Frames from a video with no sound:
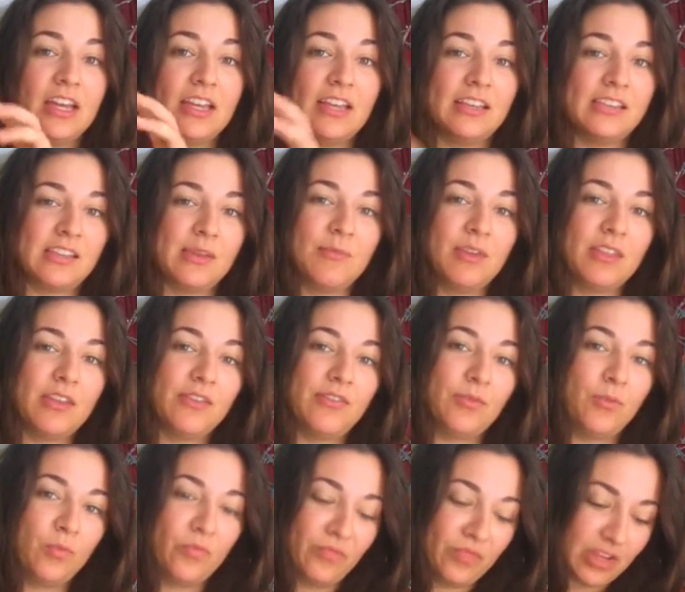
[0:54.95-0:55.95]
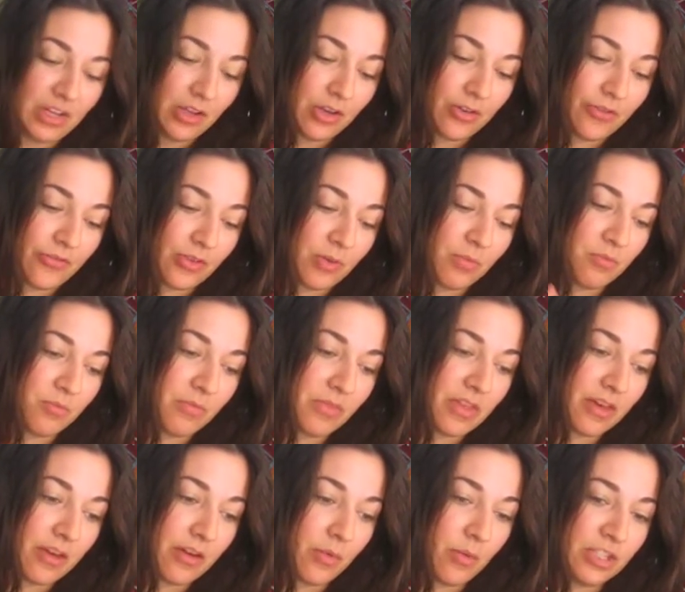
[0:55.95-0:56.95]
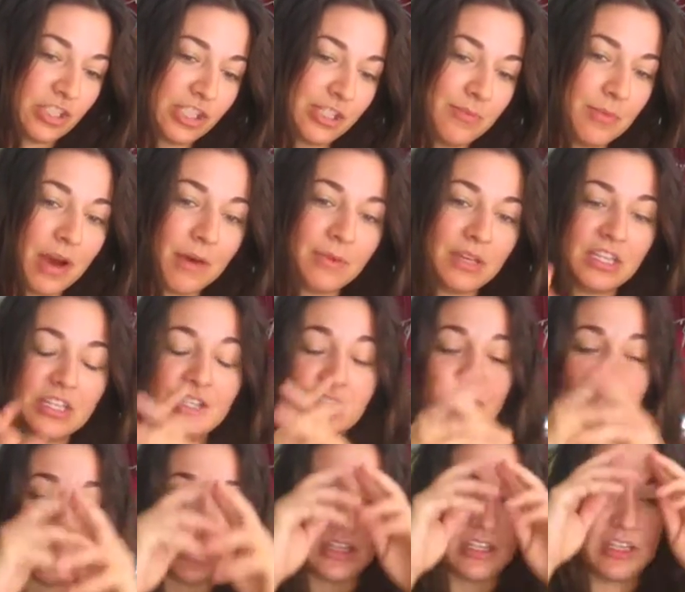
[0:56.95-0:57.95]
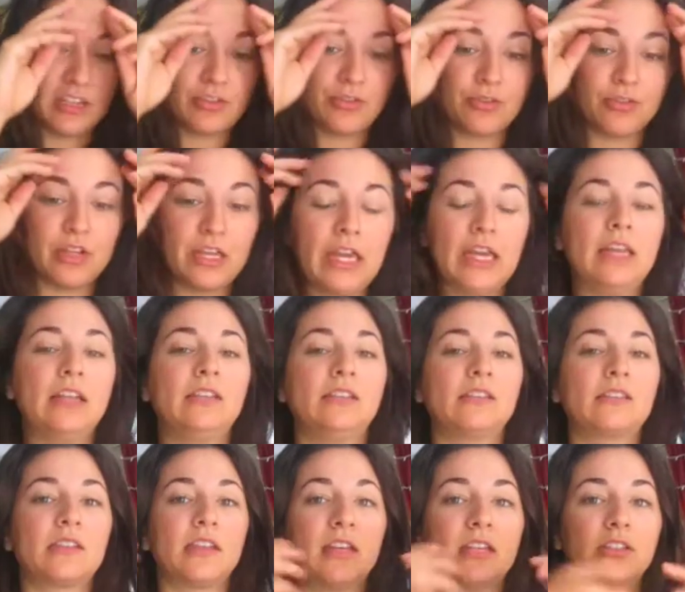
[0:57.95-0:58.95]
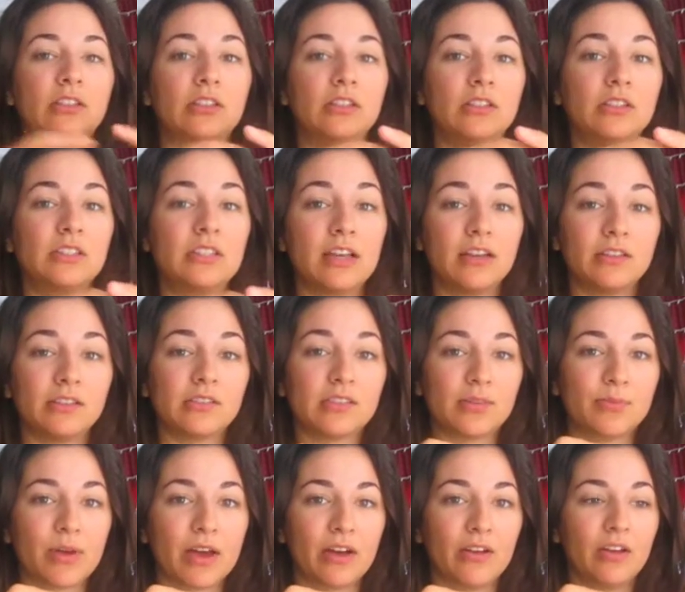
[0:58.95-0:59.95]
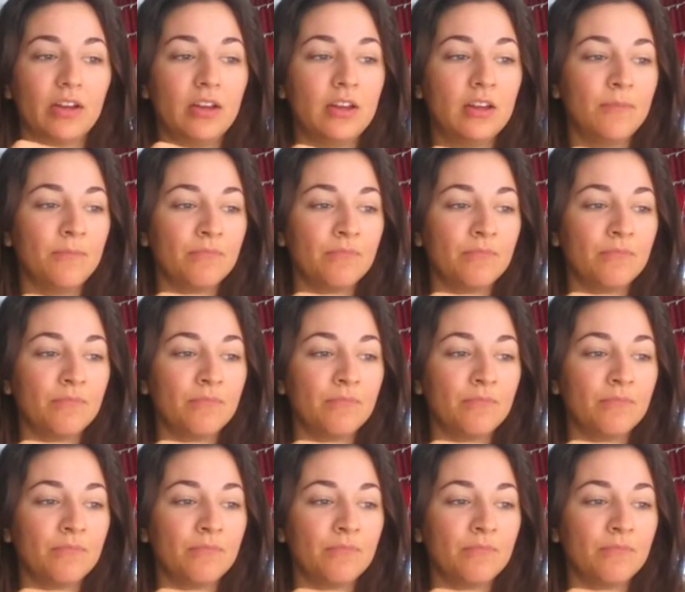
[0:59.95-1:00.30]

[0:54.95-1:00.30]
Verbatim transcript: He sent me the video from the witchy mommy and she creates and tells about